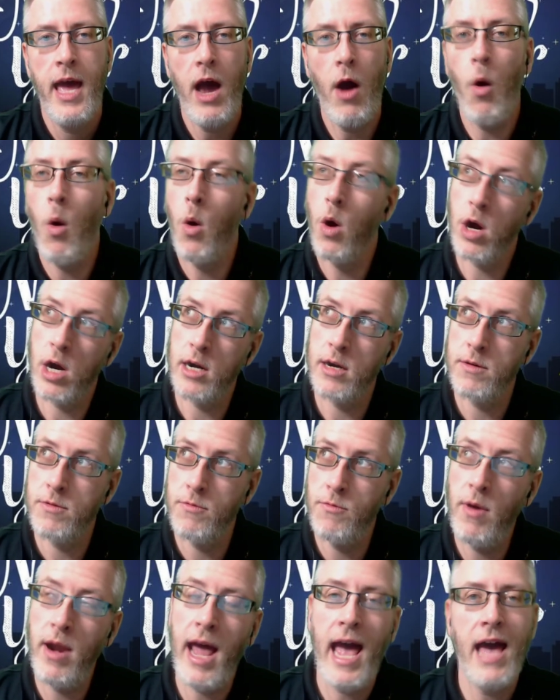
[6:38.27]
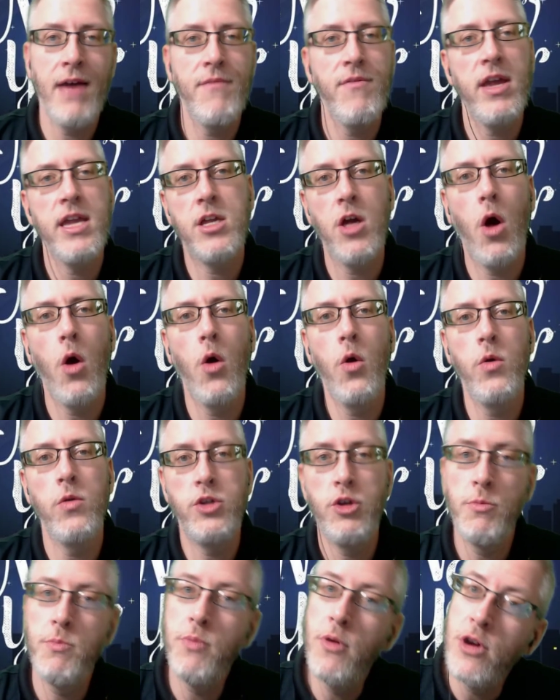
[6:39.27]
or when I have a goal
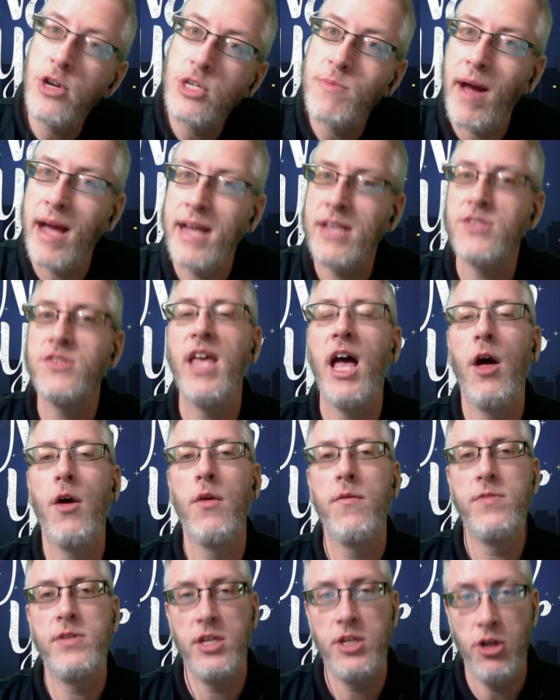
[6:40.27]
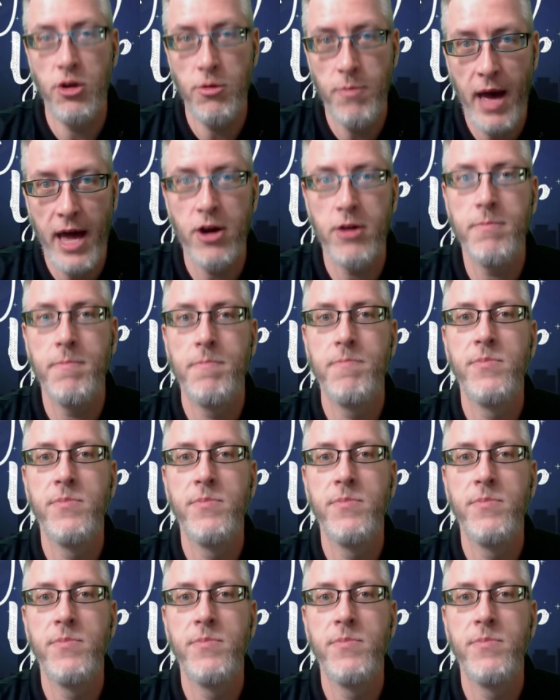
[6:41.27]
to push myself to do better.